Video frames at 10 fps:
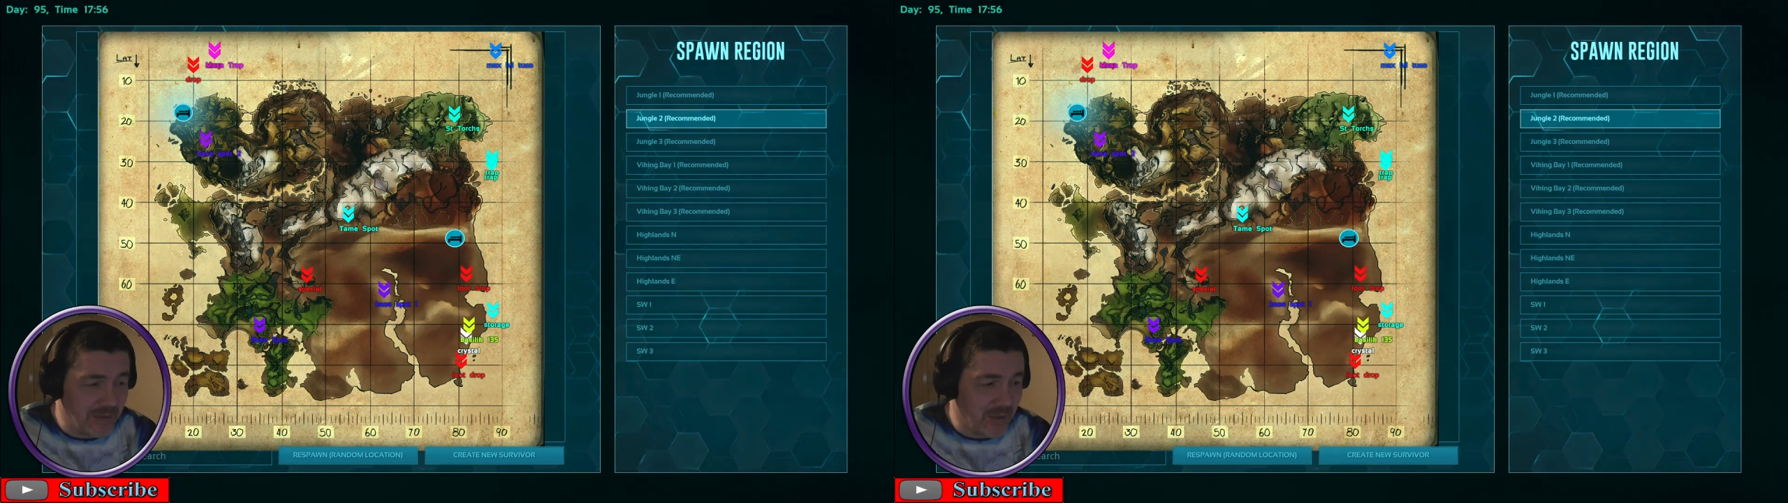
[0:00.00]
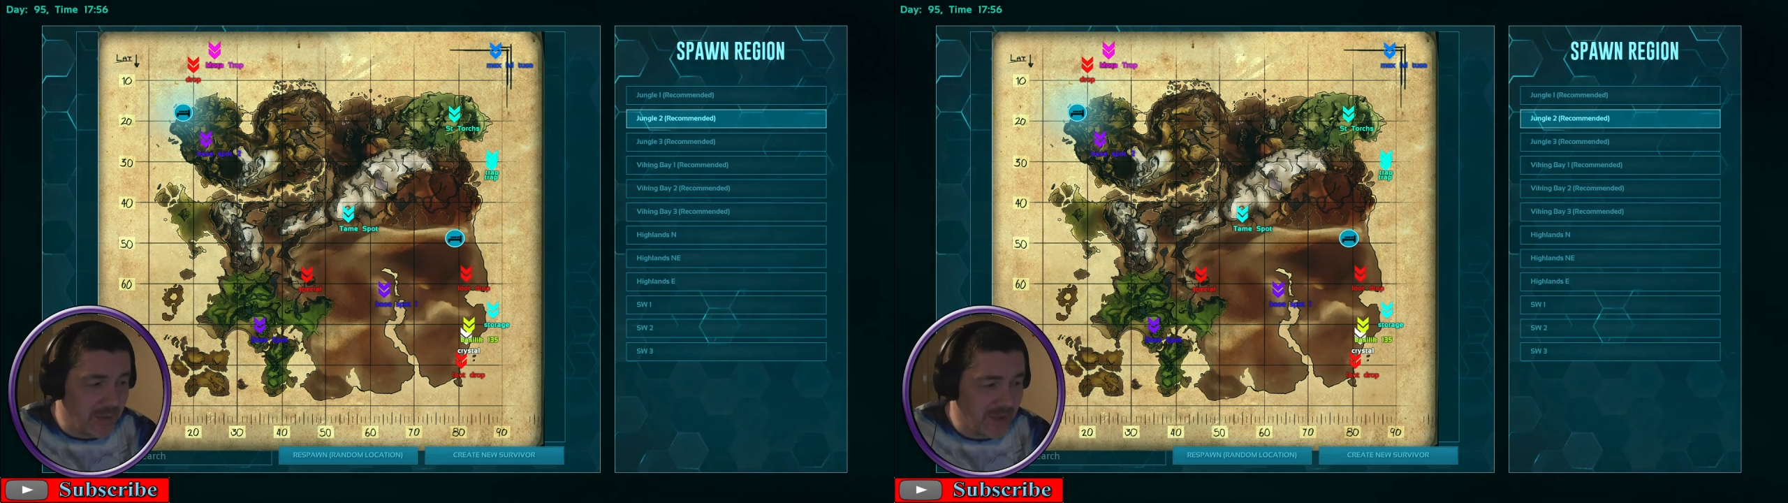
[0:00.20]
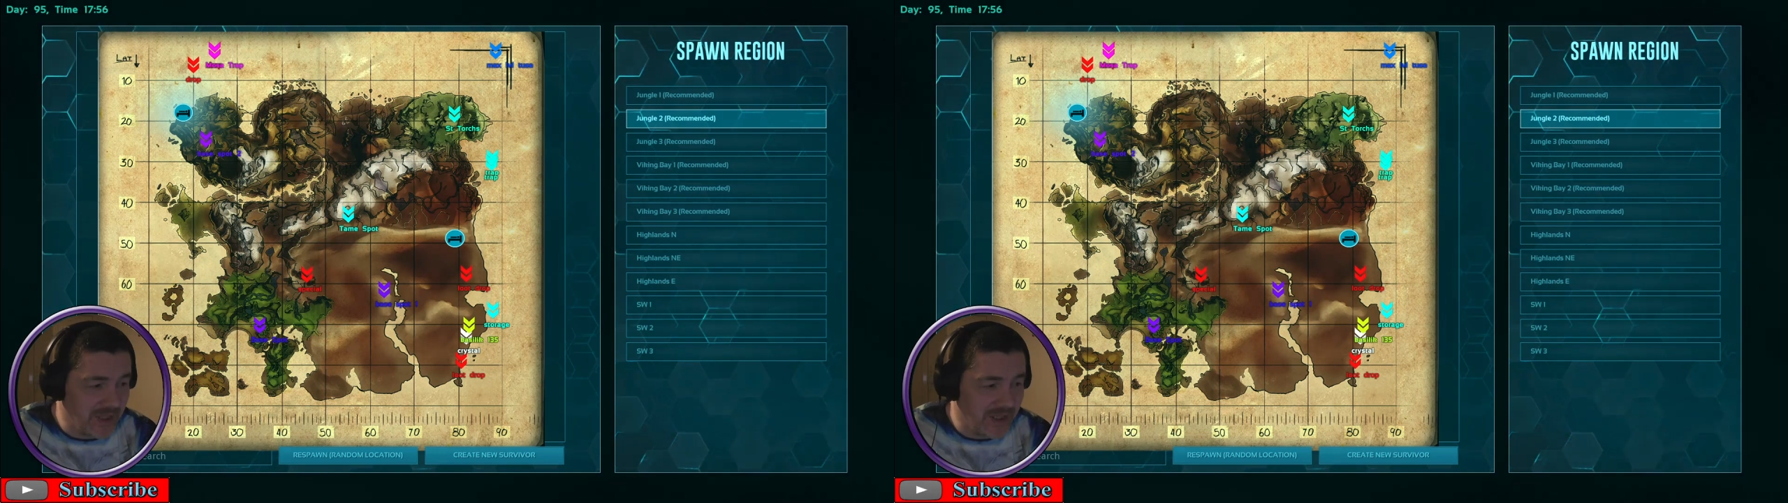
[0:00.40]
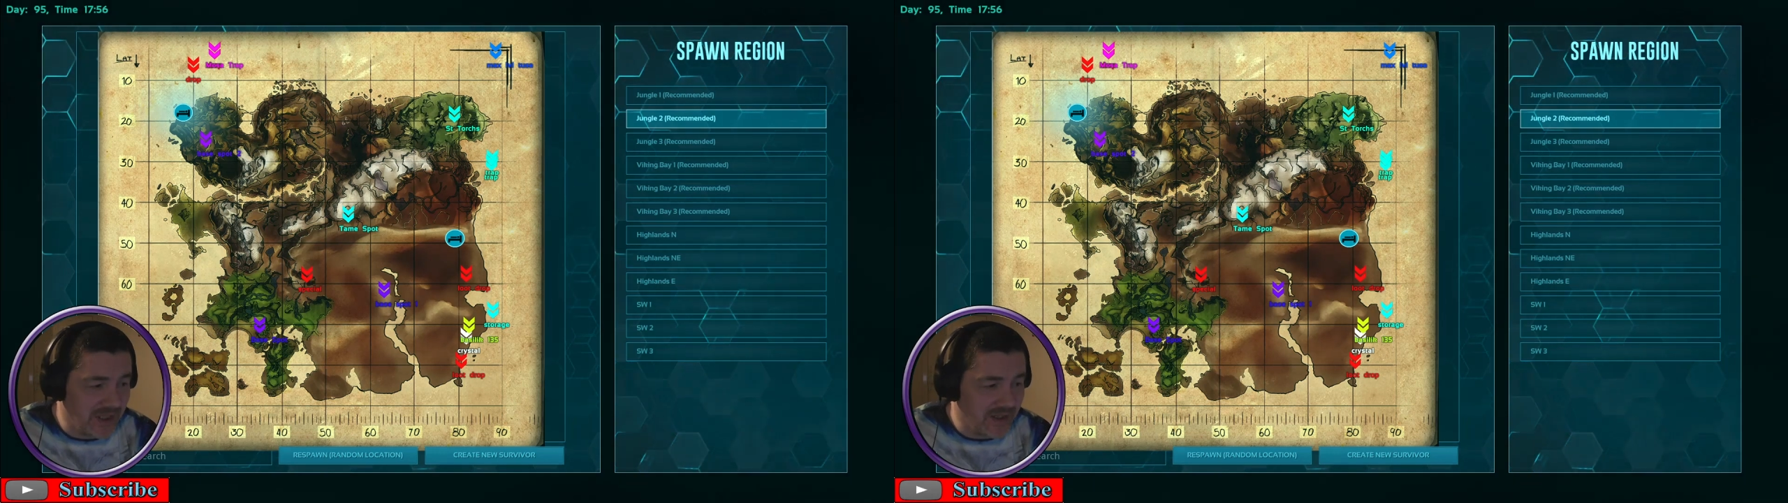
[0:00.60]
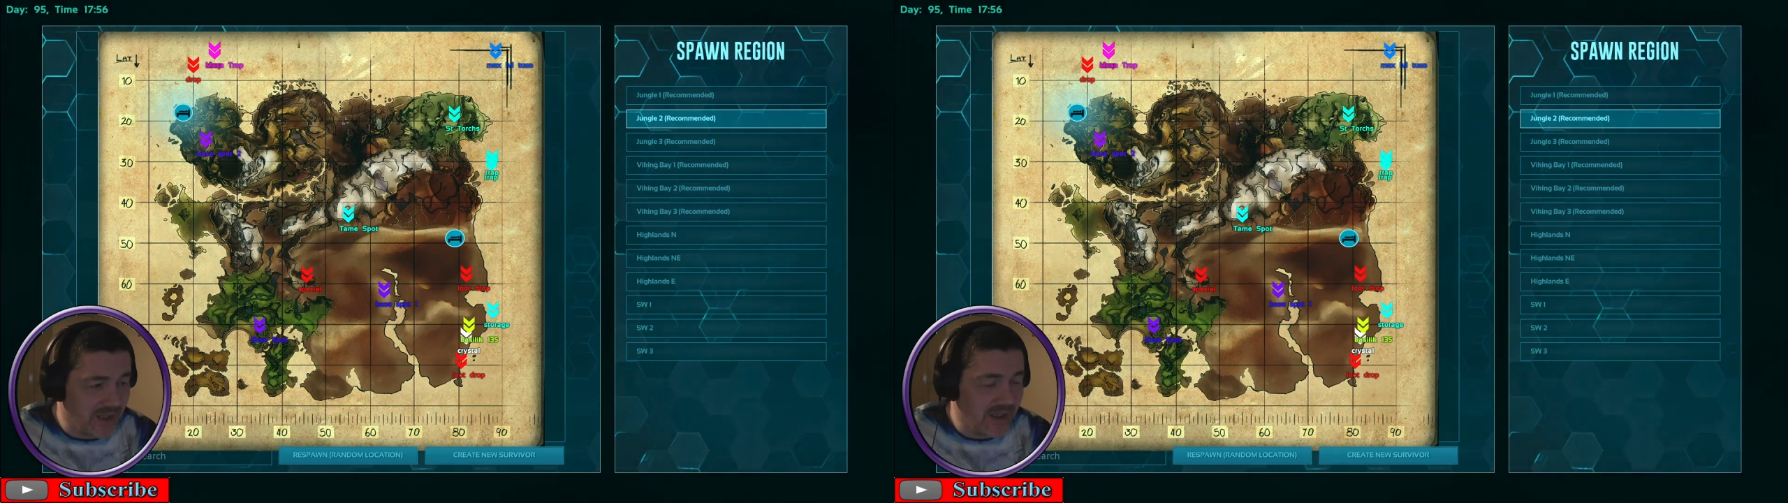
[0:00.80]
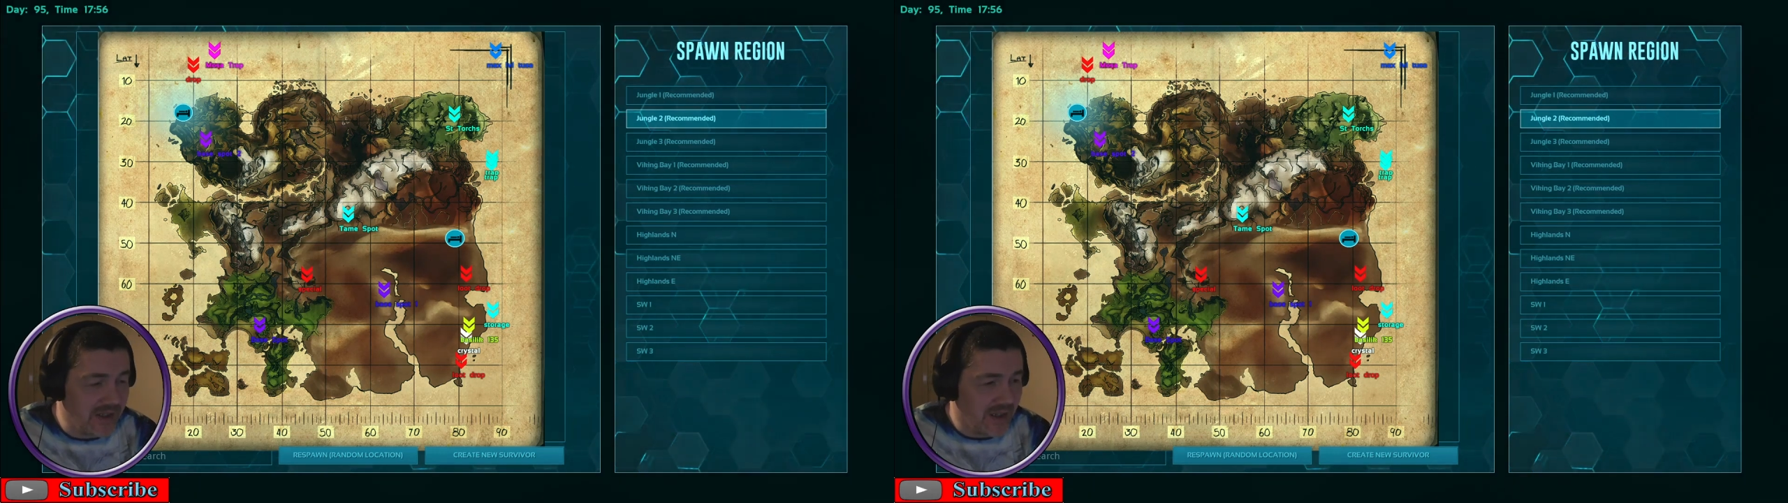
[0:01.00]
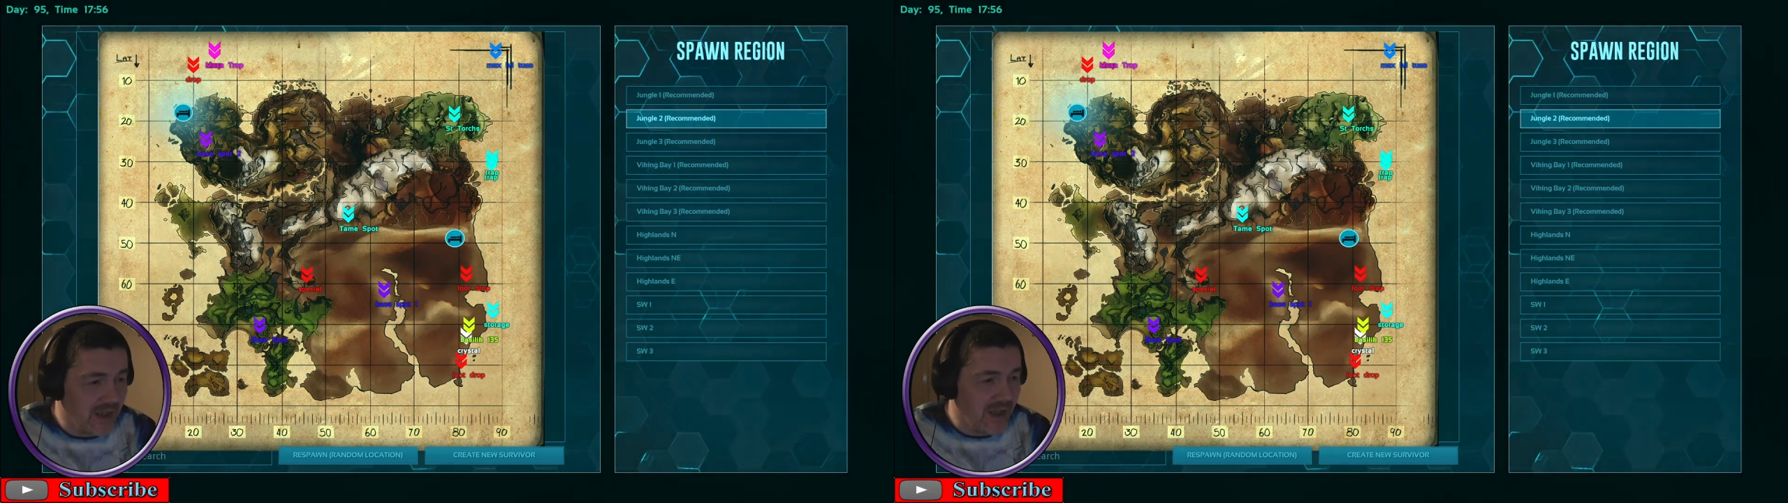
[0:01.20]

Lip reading: moment to take that in.